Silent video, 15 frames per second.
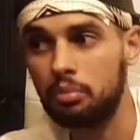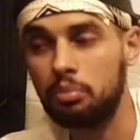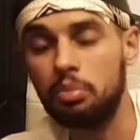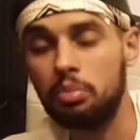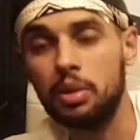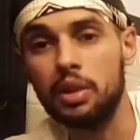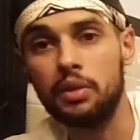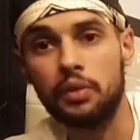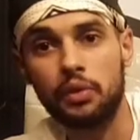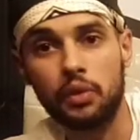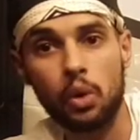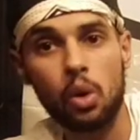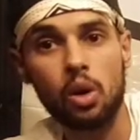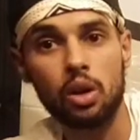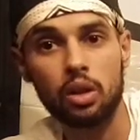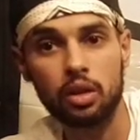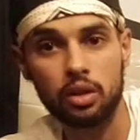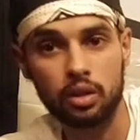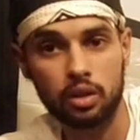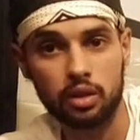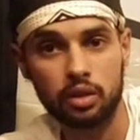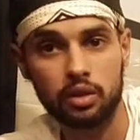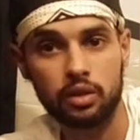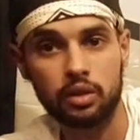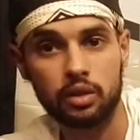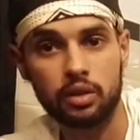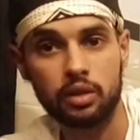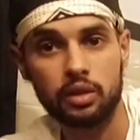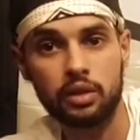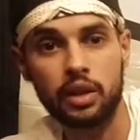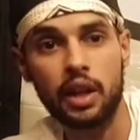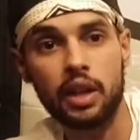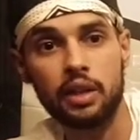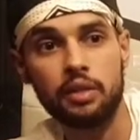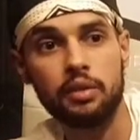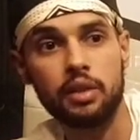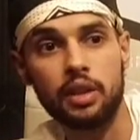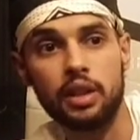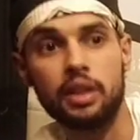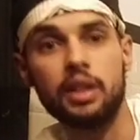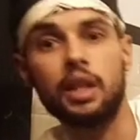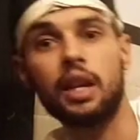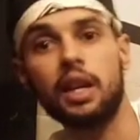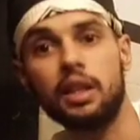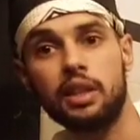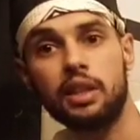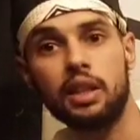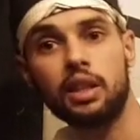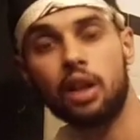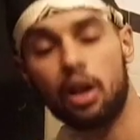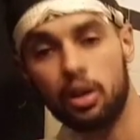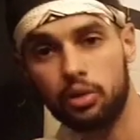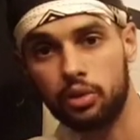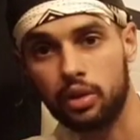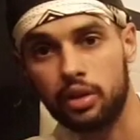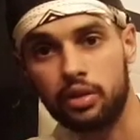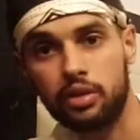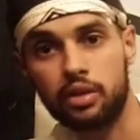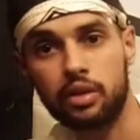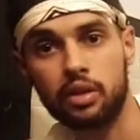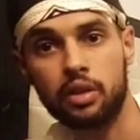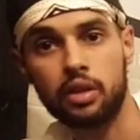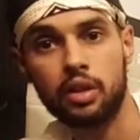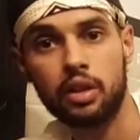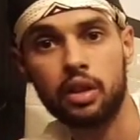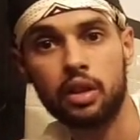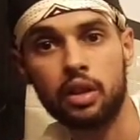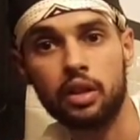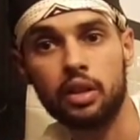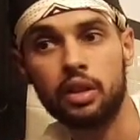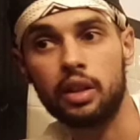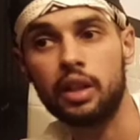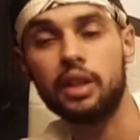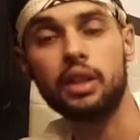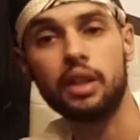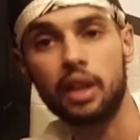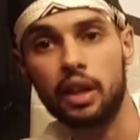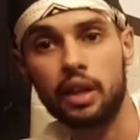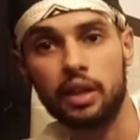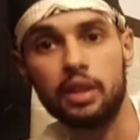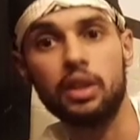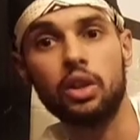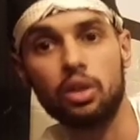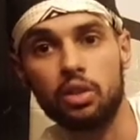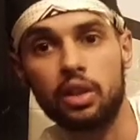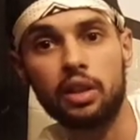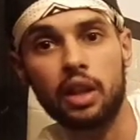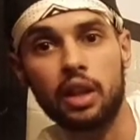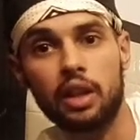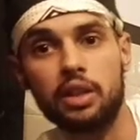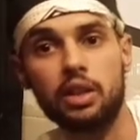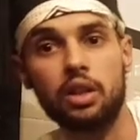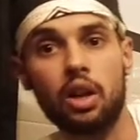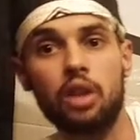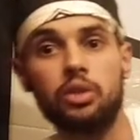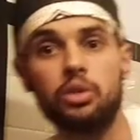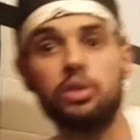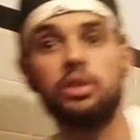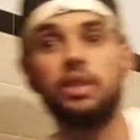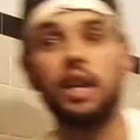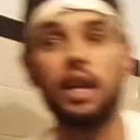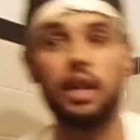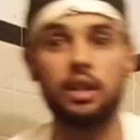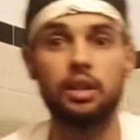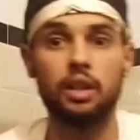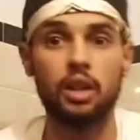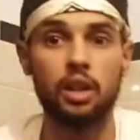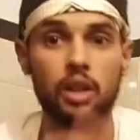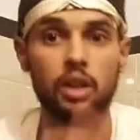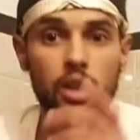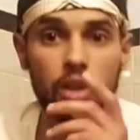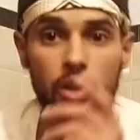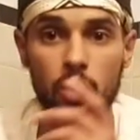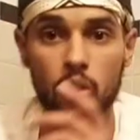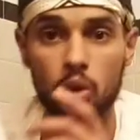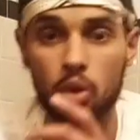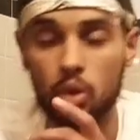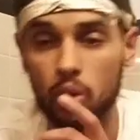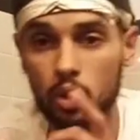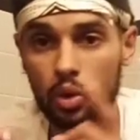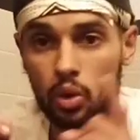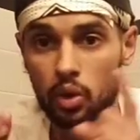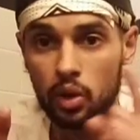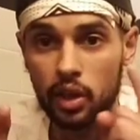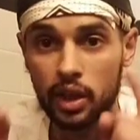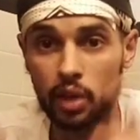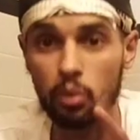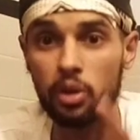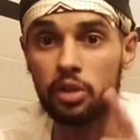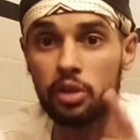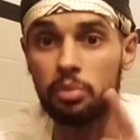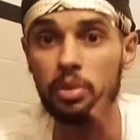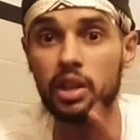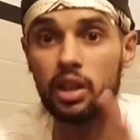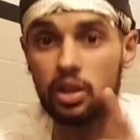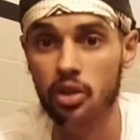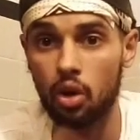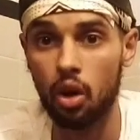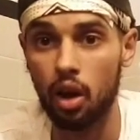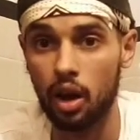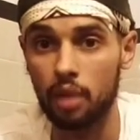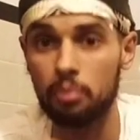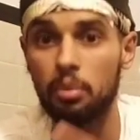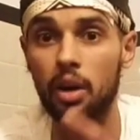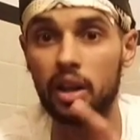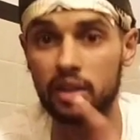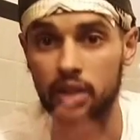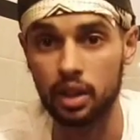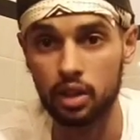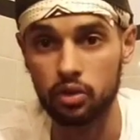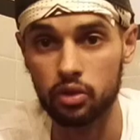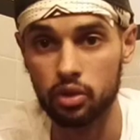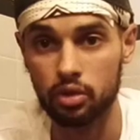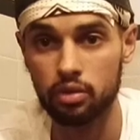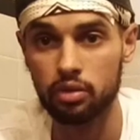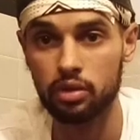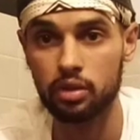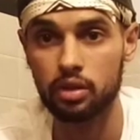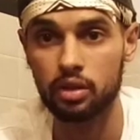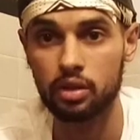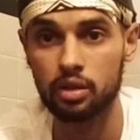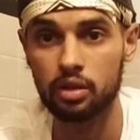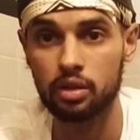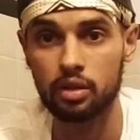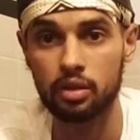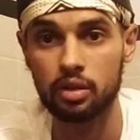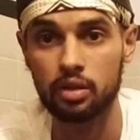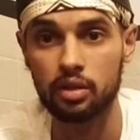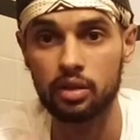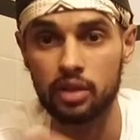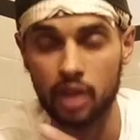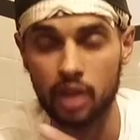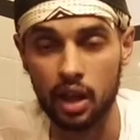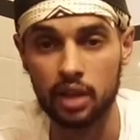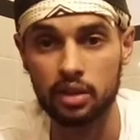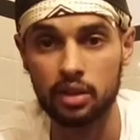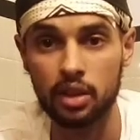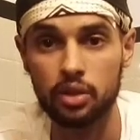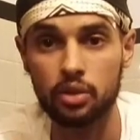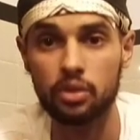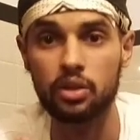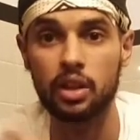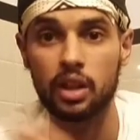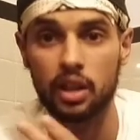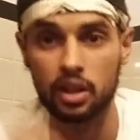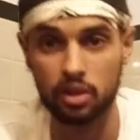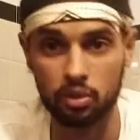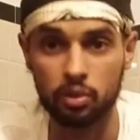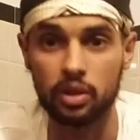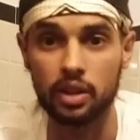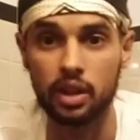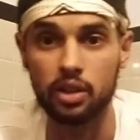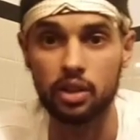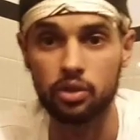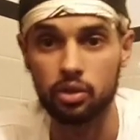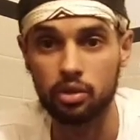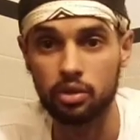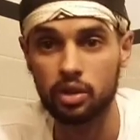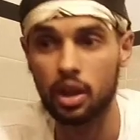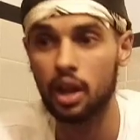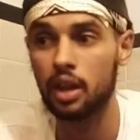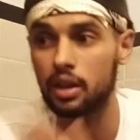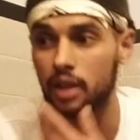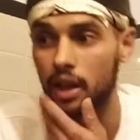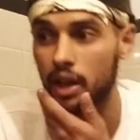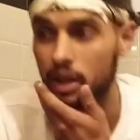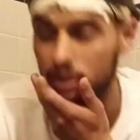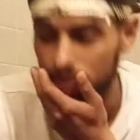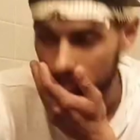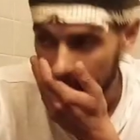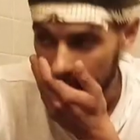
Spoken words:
before, that in the 1800s, in the early 1900s, that it was being taught by teachers, science teachers, and history teachers, that